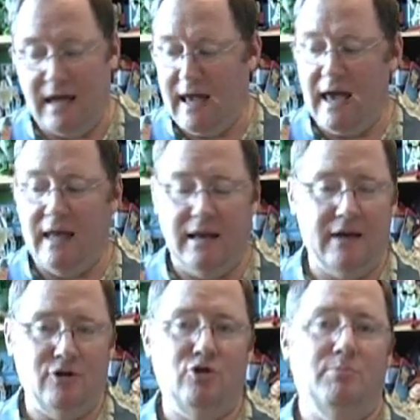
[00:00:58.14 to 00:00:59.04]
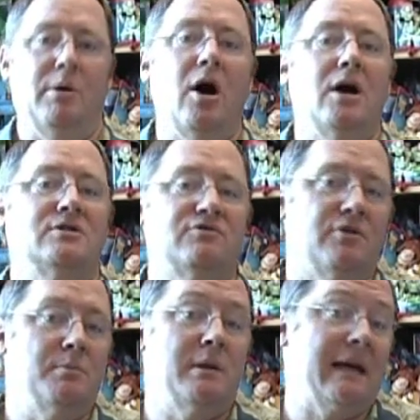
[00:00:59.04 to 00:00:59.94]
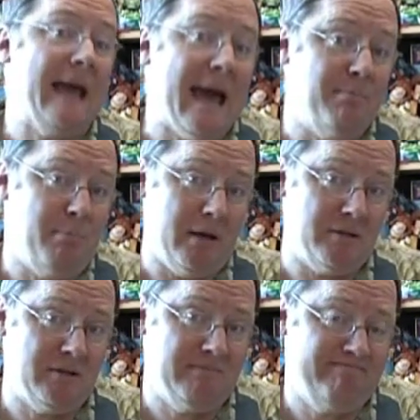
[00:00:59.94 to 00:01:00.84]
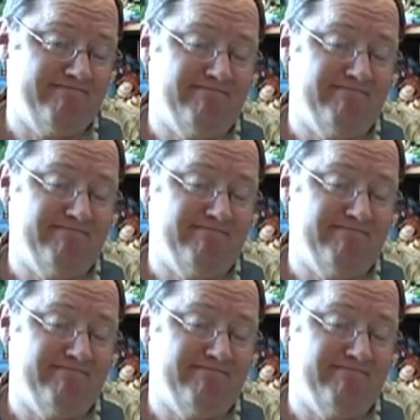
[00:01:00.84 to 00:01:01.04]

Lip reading: head and two paws from the cat bus.